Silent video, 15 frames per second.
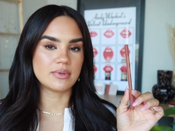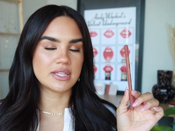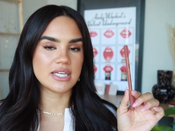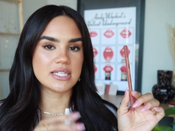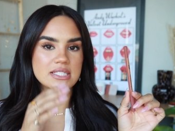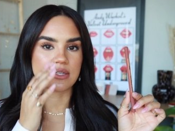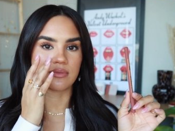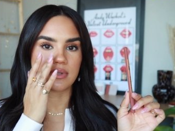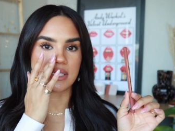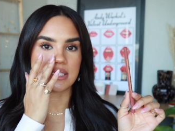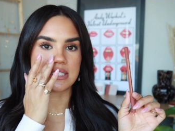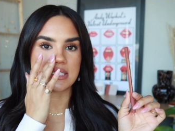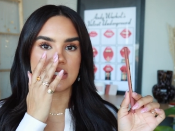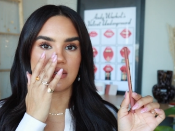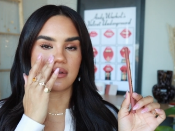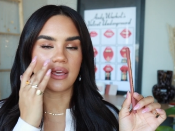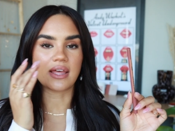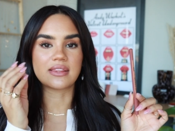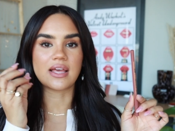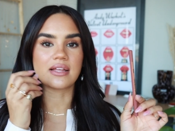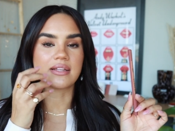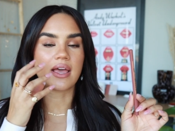with this and really still
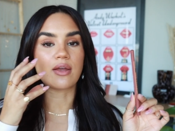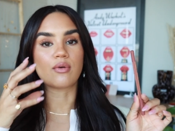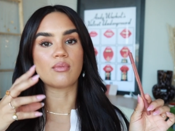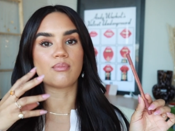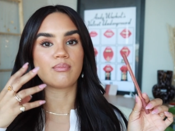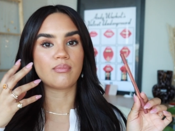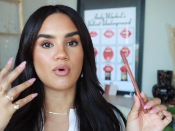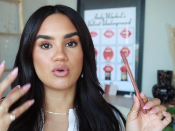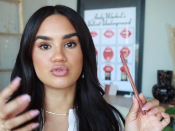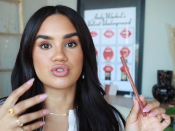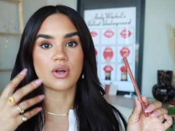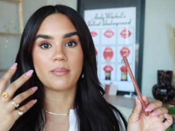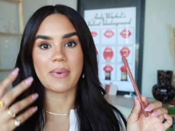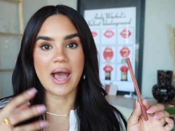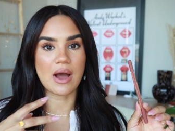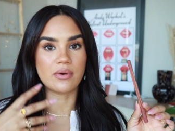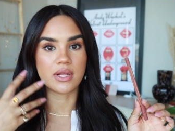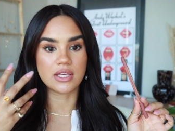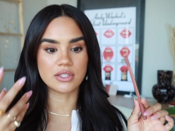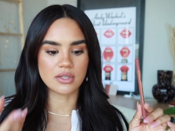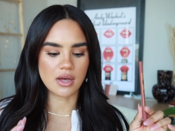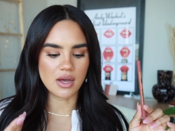get that like ultra
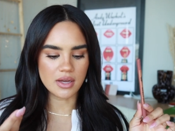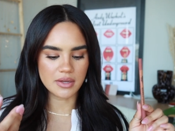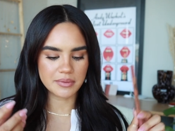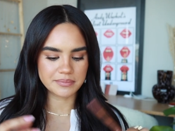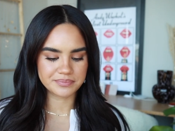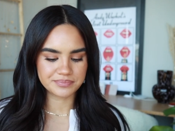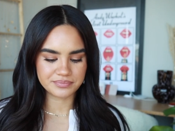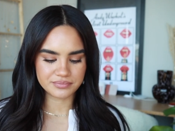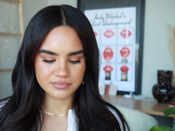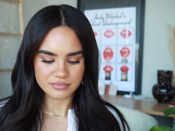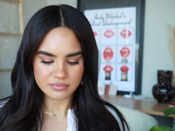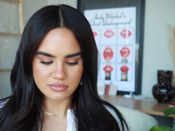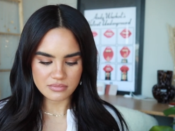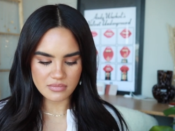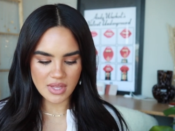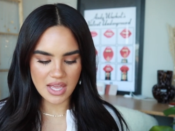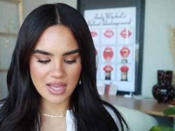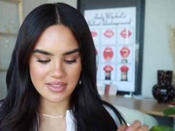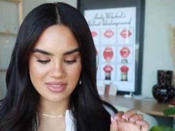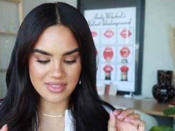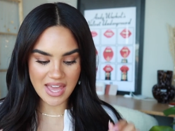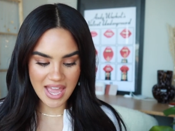pouty look.
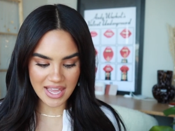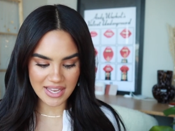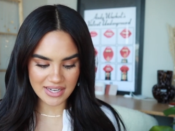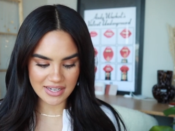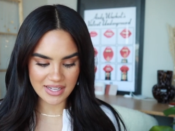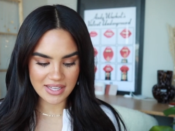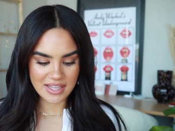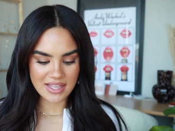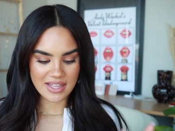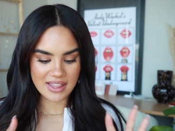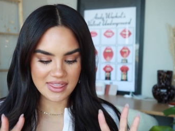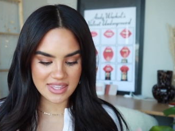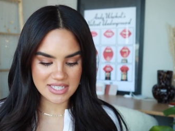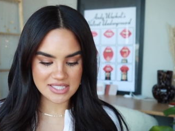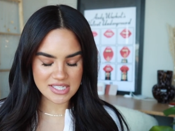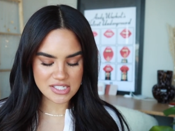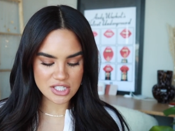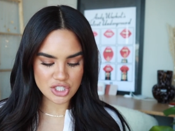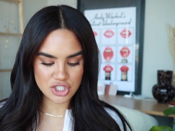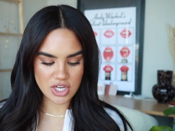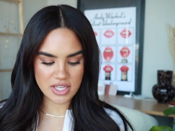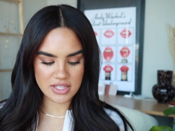And then this is
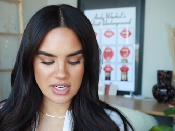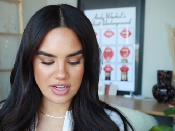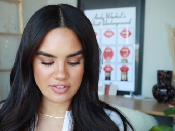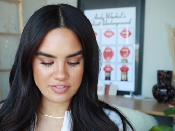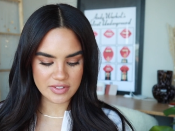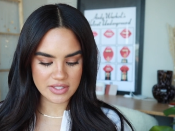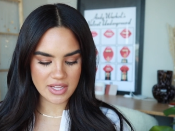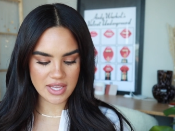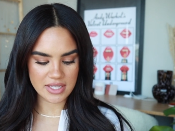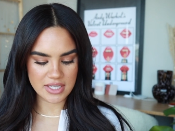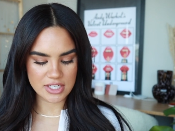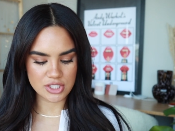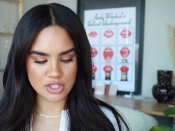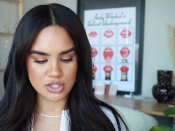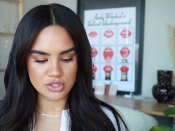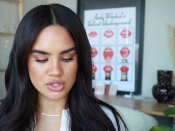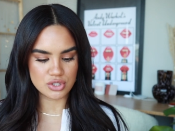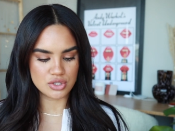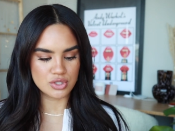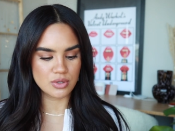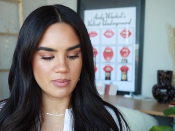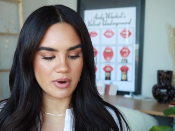the shade that I feel like is
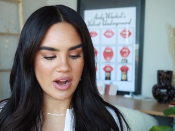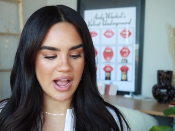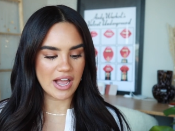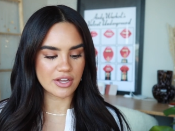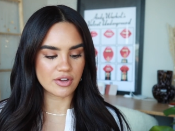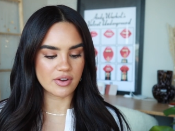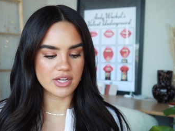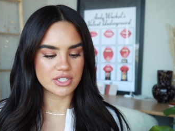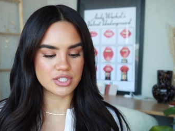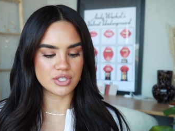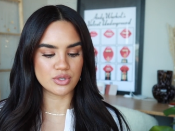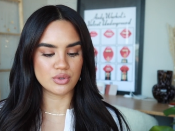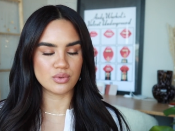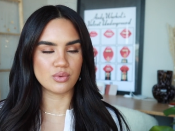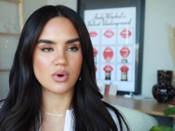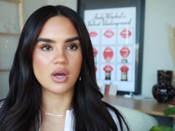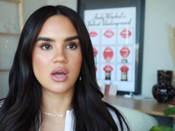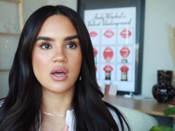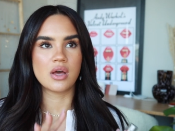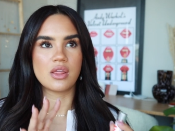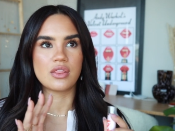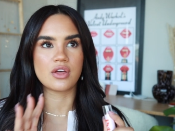super accurate to
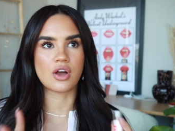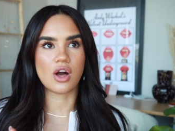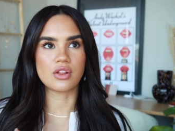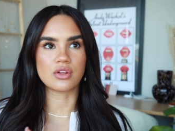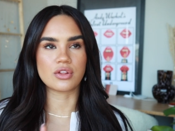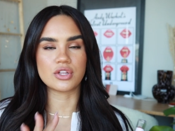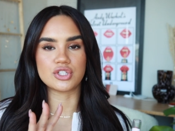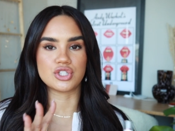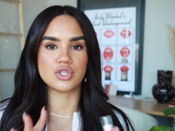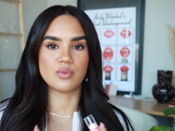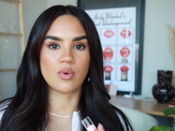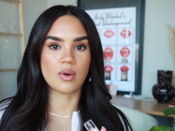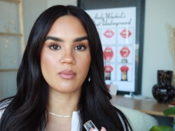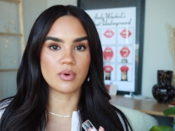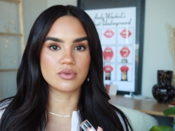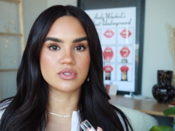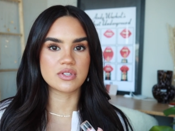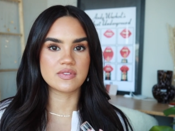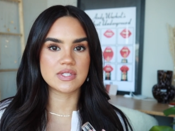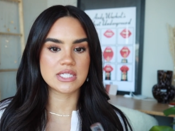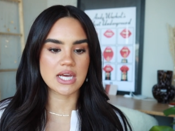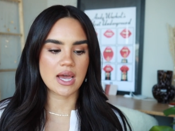the color that she wore most
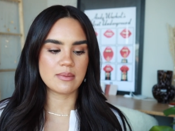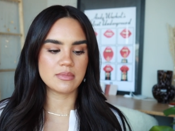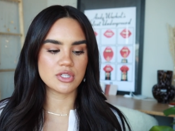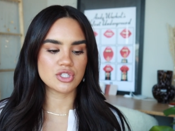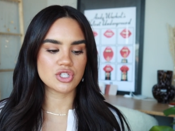of the time in the